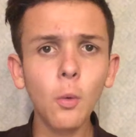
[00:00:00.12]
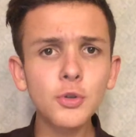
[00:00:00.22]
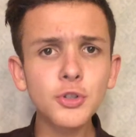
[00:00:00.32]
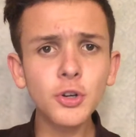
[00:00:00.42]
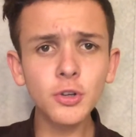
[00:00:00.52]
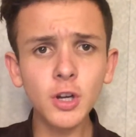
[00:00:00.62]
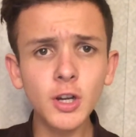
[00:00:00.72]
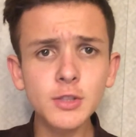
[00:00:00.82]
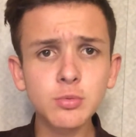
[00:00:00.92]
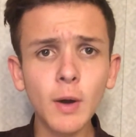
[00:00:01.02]
What's going on,
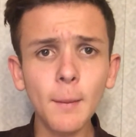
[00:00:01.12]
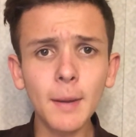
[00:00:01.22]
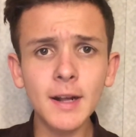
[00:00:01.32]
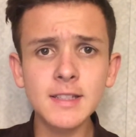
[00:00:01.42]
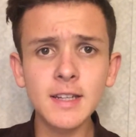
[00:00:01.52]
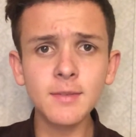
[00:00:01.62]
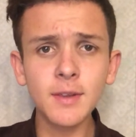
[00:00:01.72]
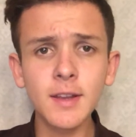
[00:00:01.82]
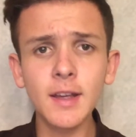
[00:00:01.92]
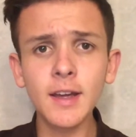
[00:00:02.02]
guys? Red and Black
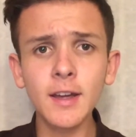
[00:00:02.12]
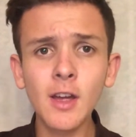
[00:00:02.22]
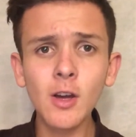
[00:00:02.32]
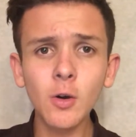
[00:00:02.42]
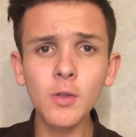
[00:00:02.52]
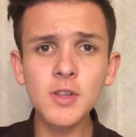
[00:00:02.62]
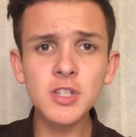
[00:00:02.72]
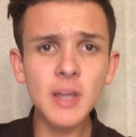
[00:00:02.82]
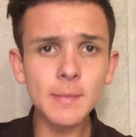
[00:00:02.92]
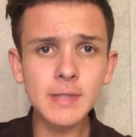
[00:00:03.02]
TV here on the
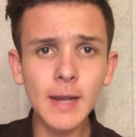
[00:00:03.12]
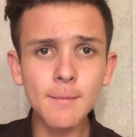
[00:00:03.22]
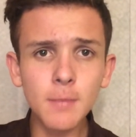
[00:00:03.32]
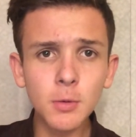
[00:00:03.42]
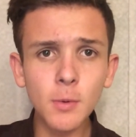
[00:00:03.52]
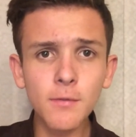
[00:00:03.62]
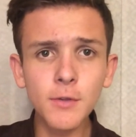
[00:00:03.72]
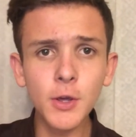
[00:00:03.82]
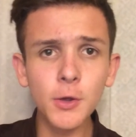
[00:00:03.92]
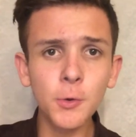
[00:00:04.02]
September
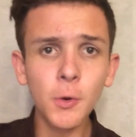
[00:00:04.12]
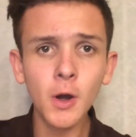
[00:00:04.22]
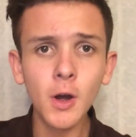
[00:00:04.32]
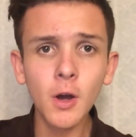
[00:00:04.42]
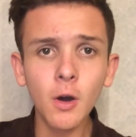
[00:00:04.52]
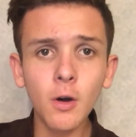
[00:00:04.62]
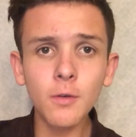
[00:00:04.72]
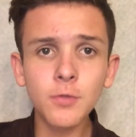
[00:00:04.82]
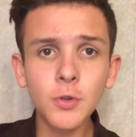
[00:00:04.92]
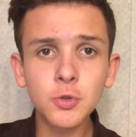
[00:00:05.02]
review
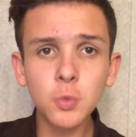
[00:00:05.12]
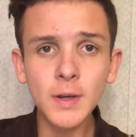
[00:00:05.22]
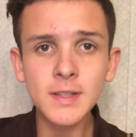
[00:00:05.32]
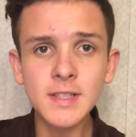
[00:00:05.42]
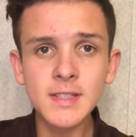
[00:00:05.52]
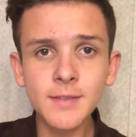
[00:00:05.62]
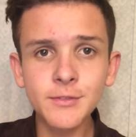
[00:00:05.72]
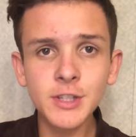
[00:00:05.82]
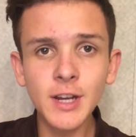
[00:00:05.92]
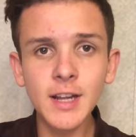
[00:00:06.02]
of the
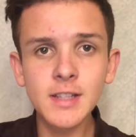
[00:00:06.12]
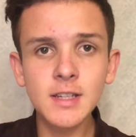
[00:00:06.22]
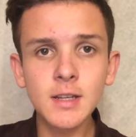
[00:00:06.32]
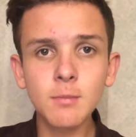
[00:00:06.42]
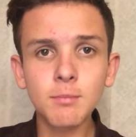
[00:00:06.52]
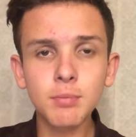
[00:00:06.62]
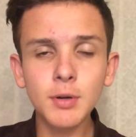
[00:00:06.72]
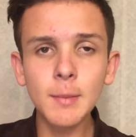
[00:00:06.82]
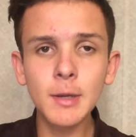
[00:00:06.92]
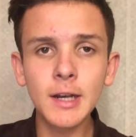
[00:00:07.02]
2017-18
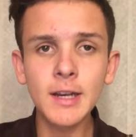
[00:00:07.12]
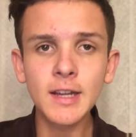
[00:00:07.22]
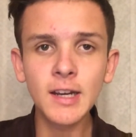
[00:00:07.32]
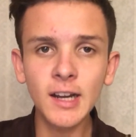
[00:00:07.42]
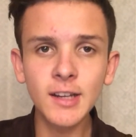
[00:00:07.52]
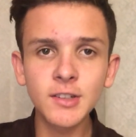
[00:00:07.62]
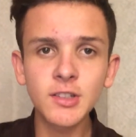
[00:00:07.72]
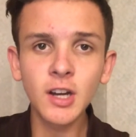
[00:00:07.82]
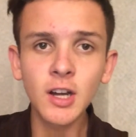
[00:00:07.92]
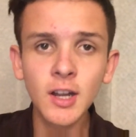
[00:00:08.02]
Premier League
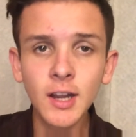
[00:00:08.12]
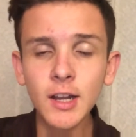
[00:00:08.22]
calendar,